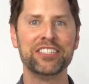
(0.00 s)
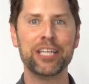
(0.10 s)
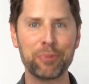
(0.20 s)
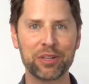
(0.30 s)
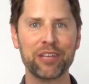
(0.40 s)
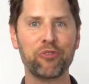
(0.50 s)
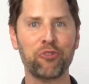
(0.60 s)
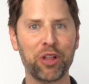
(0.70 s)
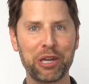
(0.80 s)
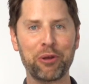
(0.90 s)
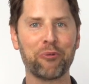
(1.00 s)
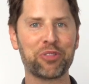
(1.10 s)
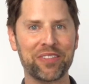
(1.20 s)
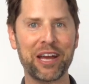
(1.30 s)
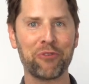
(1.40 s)
Typically, if you fall anywhere
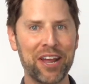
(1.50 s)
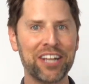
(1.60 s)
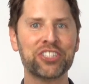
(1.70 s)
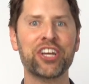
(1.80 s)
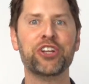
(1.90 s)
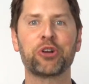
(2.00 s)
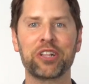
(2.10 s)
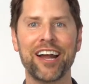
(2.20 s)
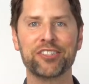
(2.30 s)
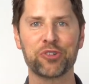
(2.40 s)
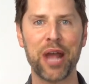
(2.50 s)
within that range, your clients are